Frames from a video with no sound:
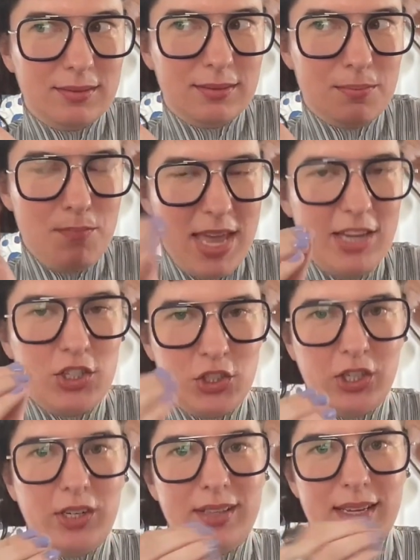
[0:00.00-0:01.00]
make
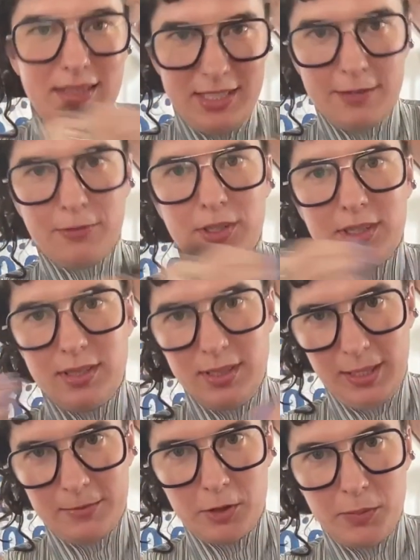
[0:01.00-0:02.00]
sure that different
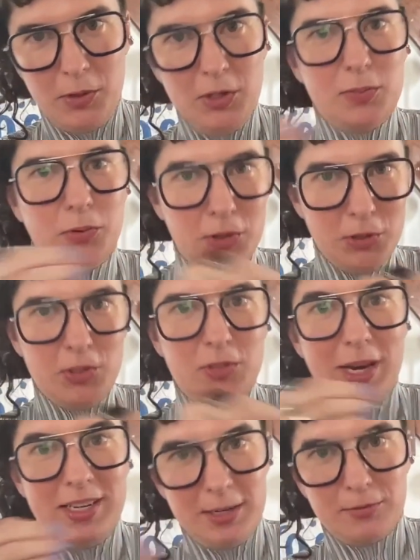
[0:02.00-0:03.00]
deliverables
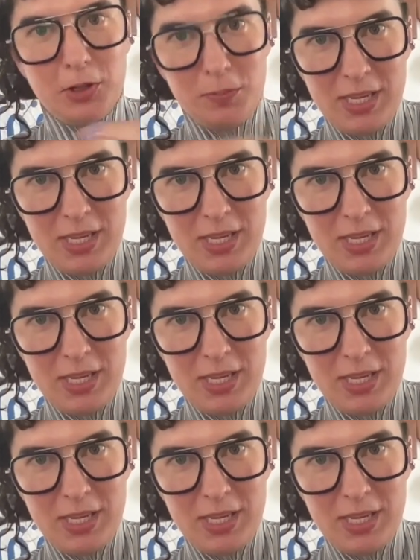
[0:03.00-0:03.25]
produced by different